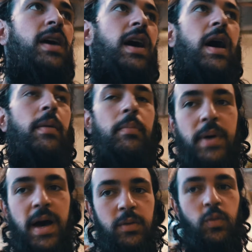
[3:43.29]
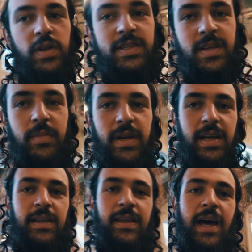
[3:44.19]
um, but with
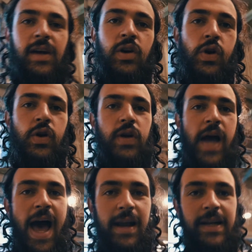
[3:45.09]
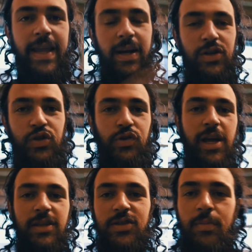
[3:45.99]
somebody that could add their
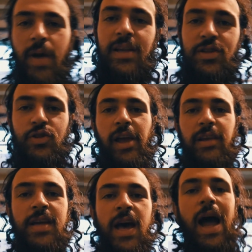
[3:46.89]
strengths to my strengths,